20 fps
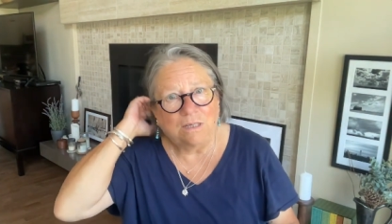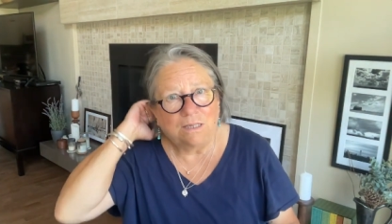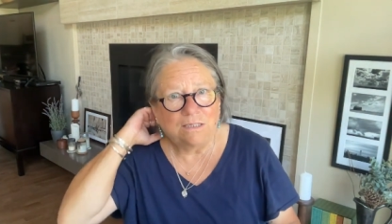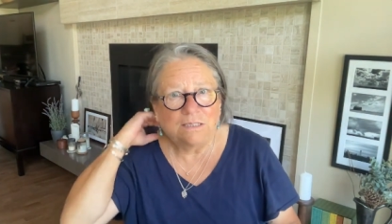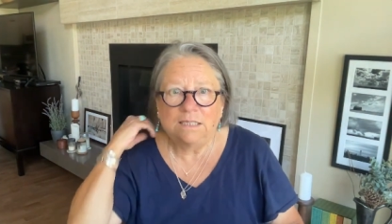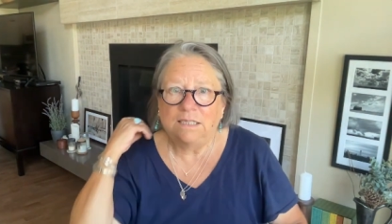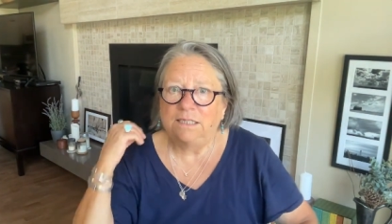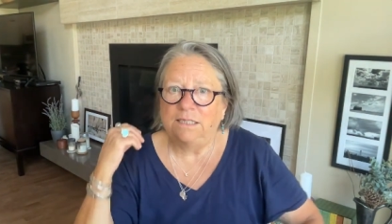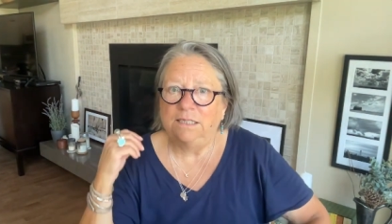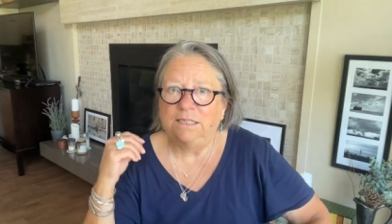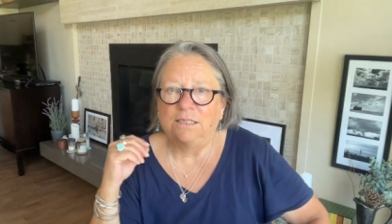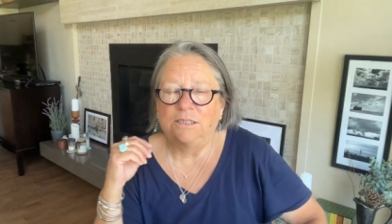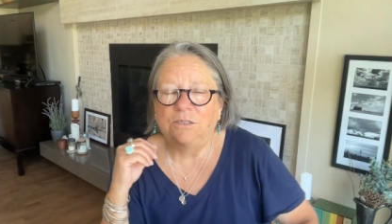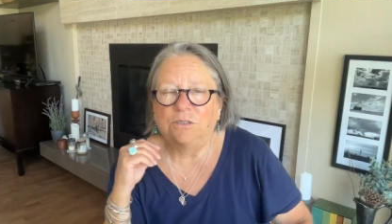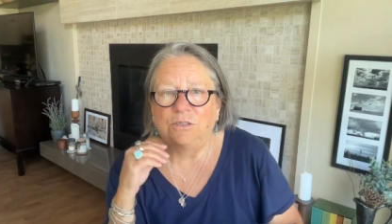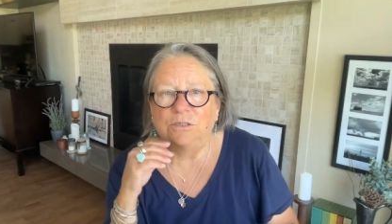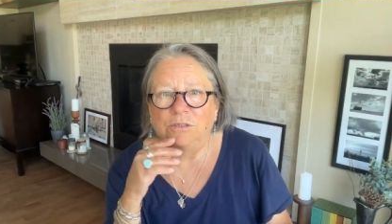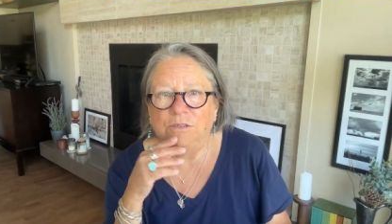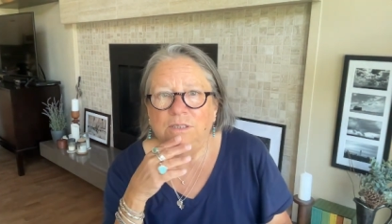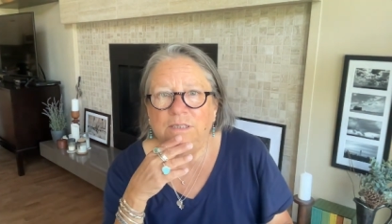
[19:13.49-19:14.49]
I'll tell you the
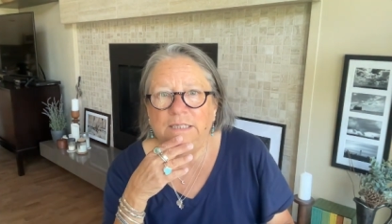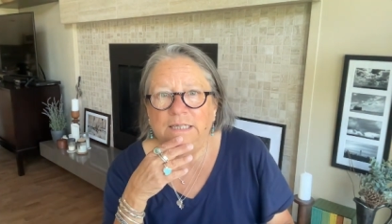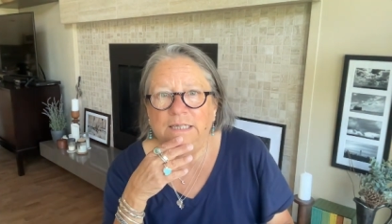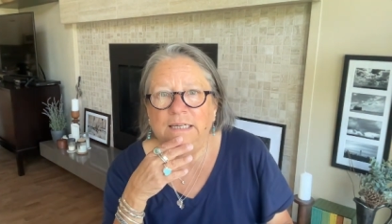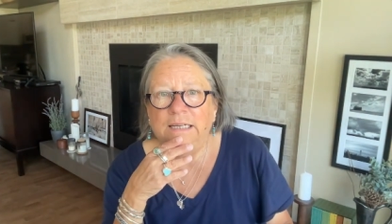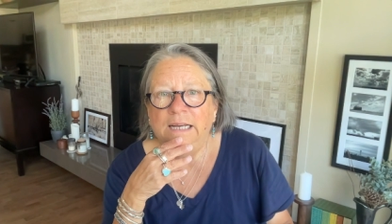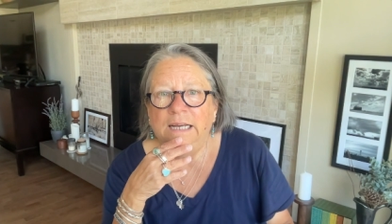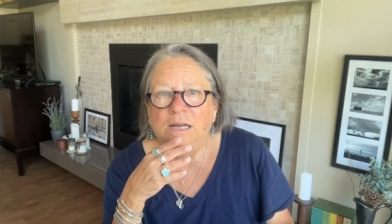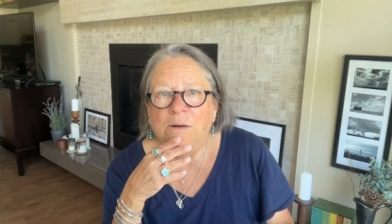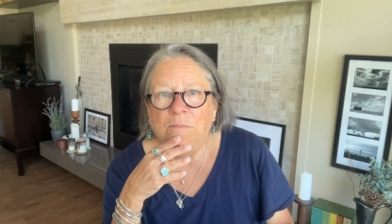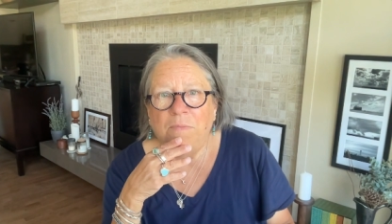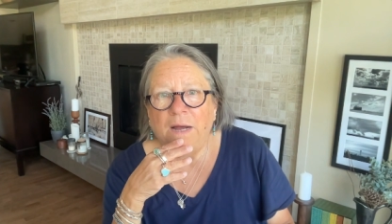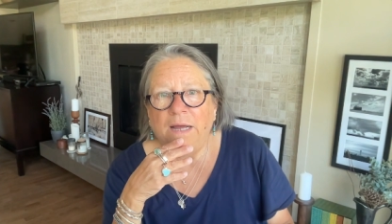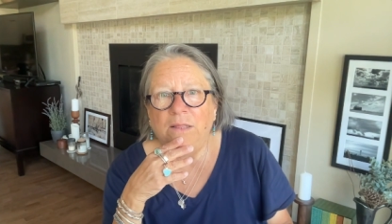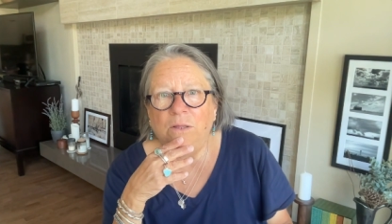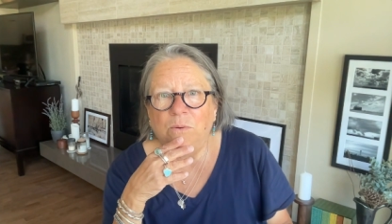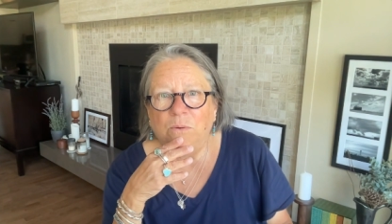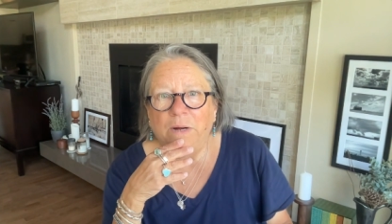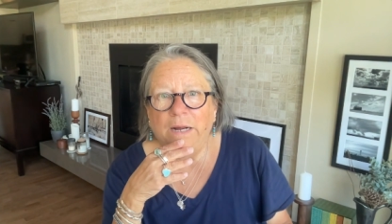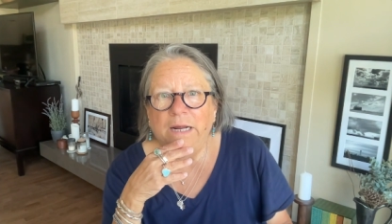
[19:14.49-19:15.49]
truth. And by
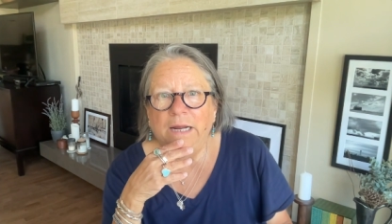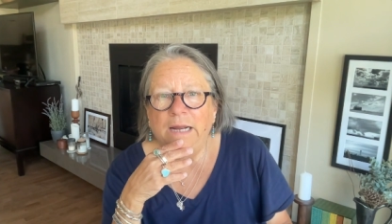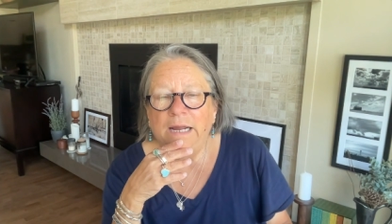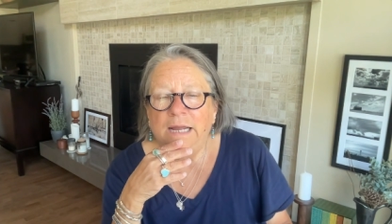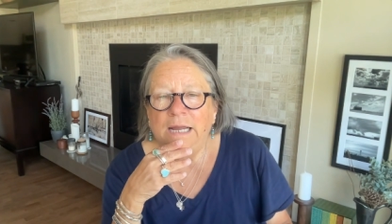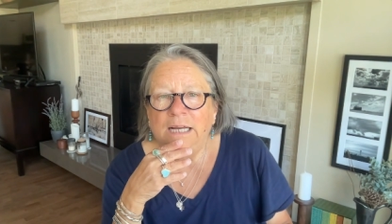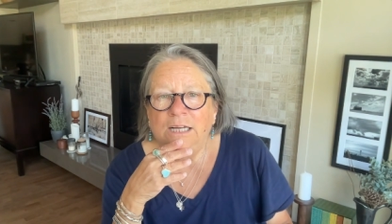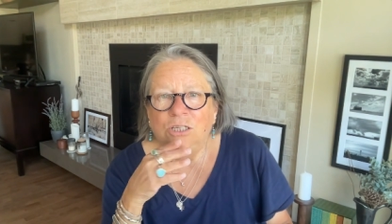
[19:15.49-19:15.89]
the way,